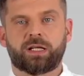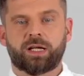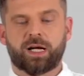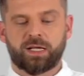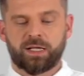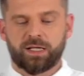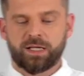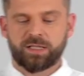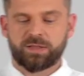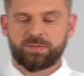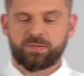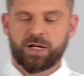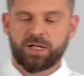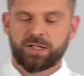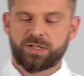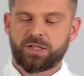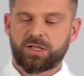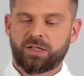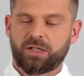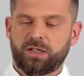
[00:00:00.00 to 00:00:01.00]
cut as
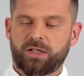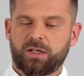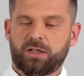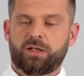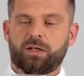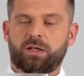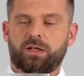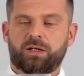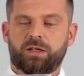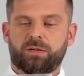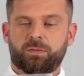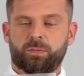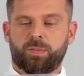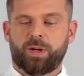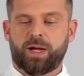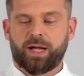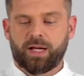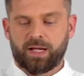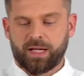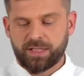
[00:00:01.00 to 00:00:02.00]
much
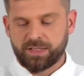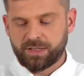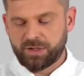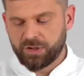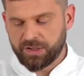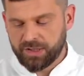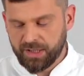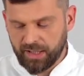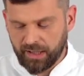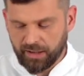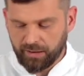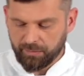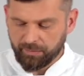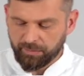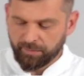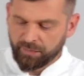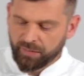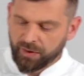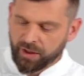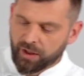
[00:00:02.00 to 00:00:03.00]
back as you need.
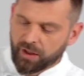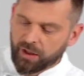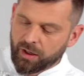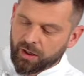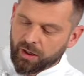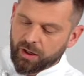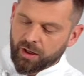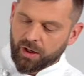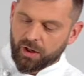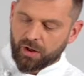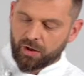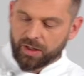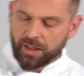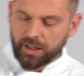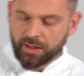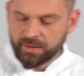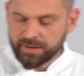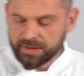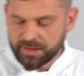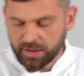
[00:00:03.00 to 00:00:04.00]
All
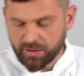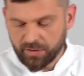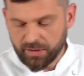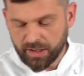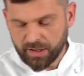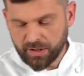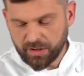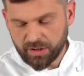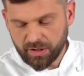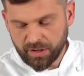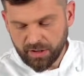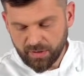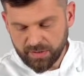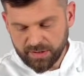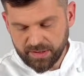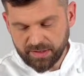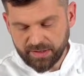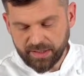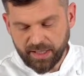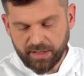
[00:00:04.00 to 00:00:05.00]
right, so then you
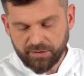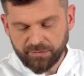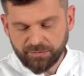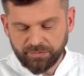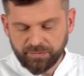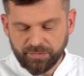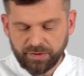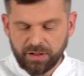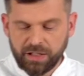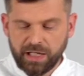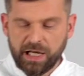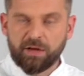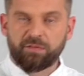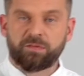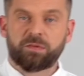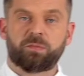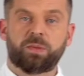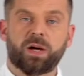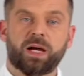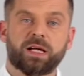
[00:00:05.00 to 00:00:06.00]
close it down. You
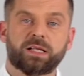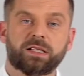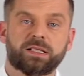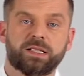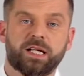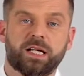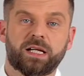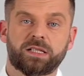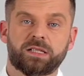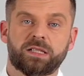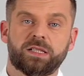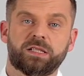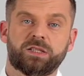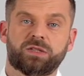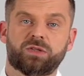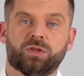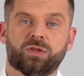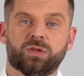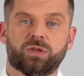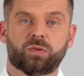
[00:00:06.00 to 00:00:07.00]
have the bags nicely
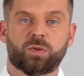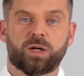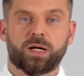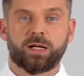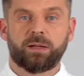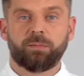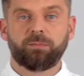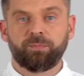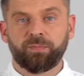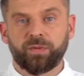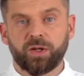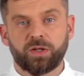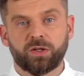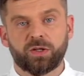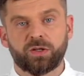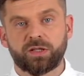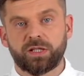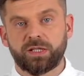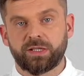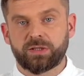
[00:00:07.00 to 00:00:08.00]
stored away. You
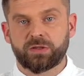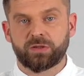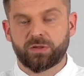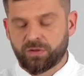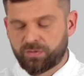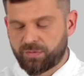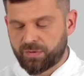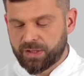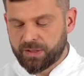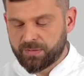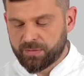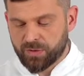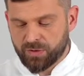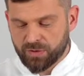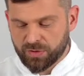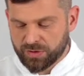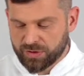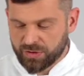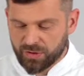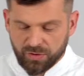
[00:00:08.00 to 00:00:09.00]
don't need to look for them
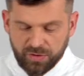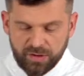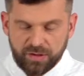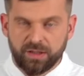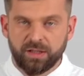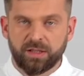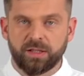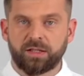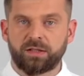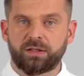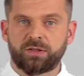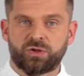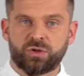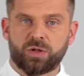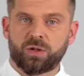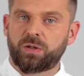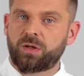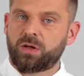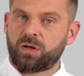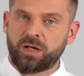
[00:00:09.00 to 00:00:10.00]
or store it in a
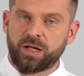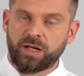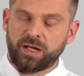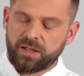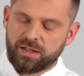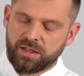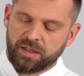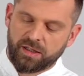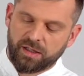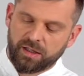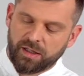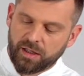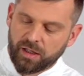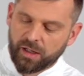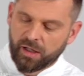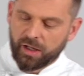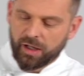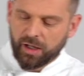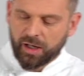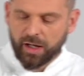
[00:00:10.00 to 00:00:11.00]
drawer or anything.
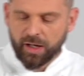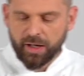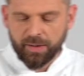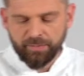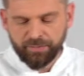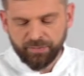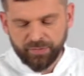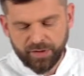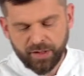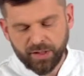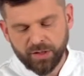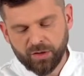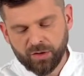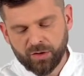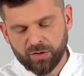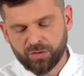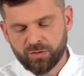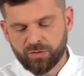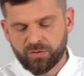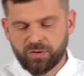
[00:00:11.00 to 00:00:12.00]
Uh, they're
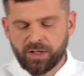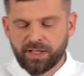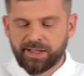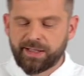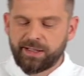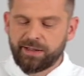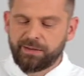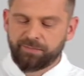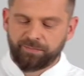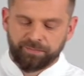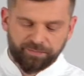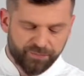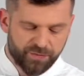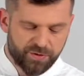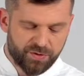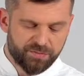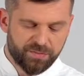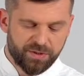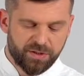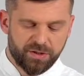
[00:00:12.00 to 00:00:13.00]
all ready
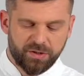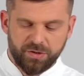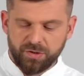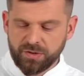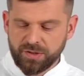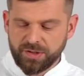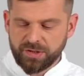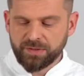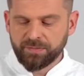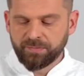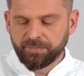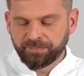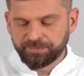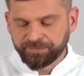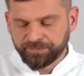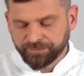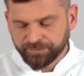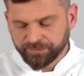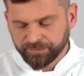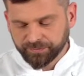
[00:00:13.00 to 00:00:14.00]
to be used.
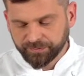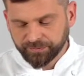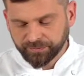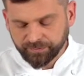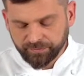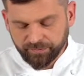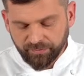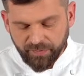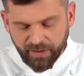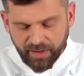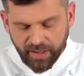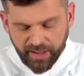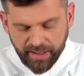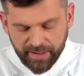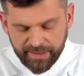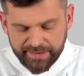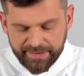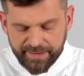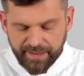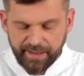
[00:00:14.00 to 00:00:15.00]

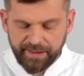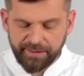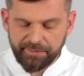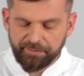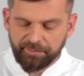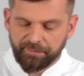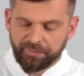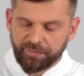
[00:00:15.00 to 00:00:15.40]
And then,